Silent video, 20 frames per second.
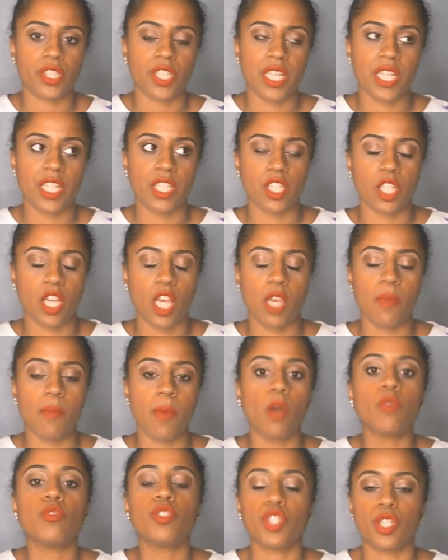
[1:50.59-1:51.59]
it's
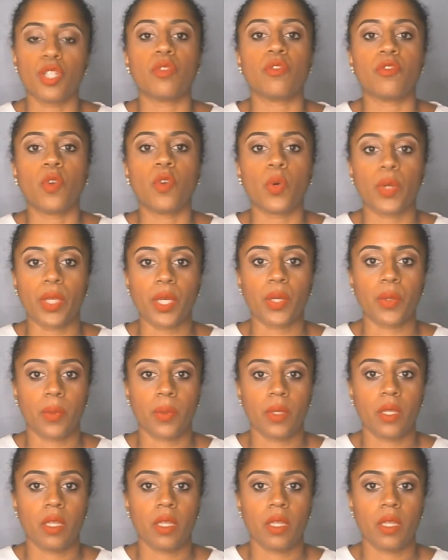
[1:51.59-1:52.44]
emotional for you.